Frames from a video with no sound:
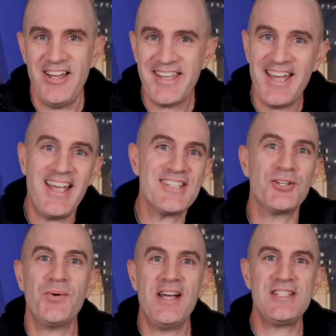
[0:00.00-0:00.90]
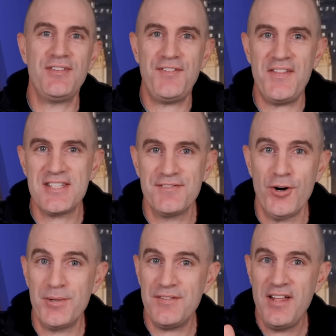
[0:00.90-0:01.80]
Okay, as always, if you found this
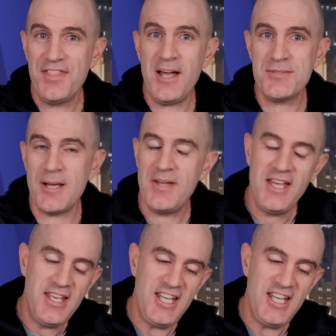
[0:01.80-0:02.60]
informative, thumbs up,